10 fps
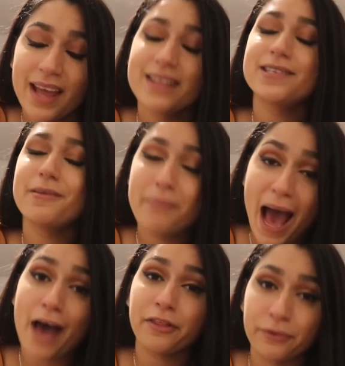
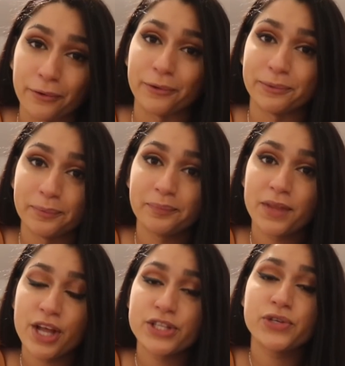
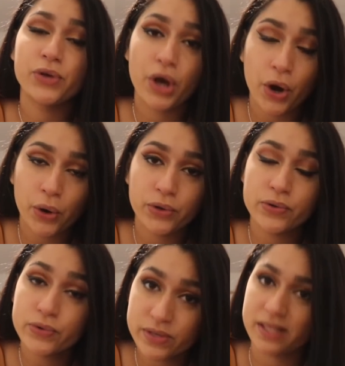To go
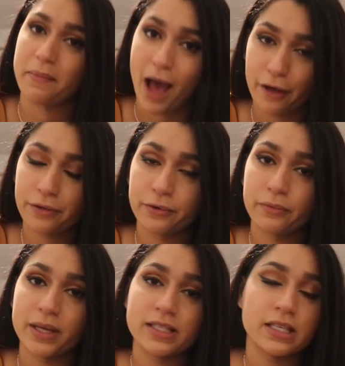use the
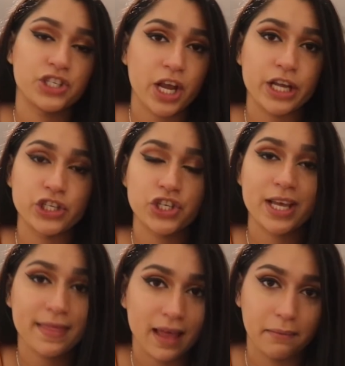bathroom and to change
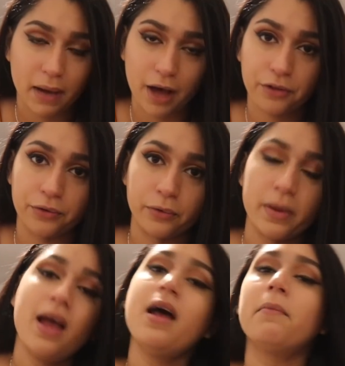in that
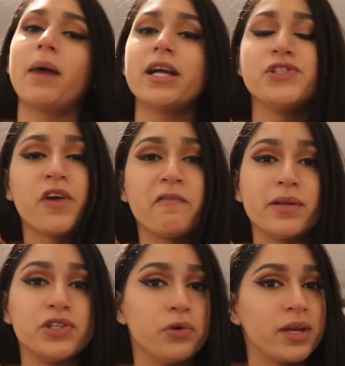bathroom. Mind you, I've
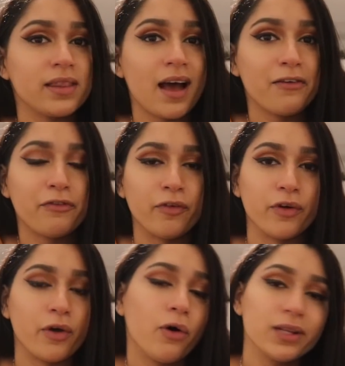been doing that
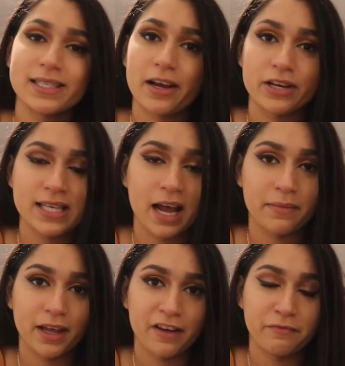for the whole entire
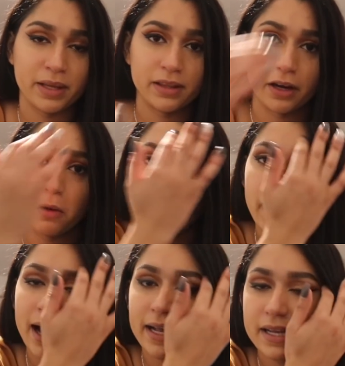time that I've been there,
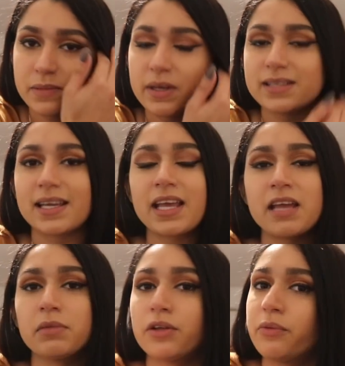but I guess because I
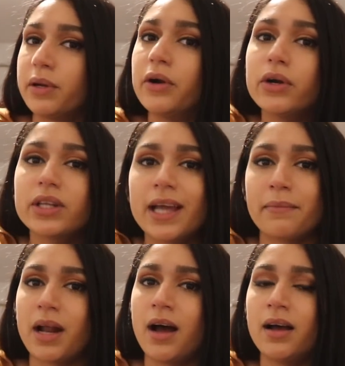came a little bit early,
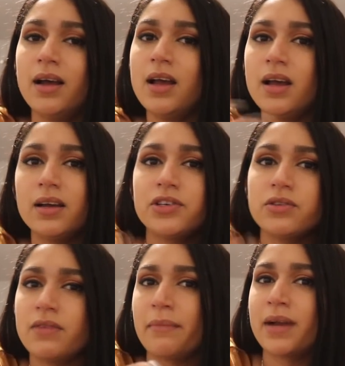I
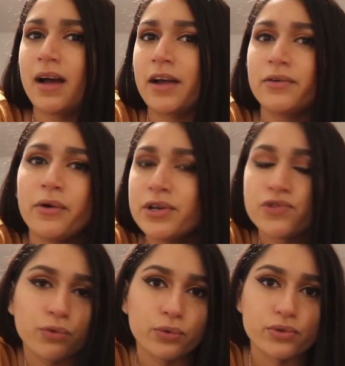don't know
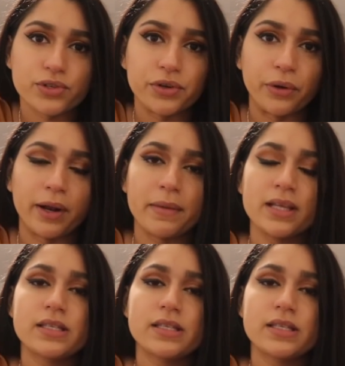his rules, you know what I mean?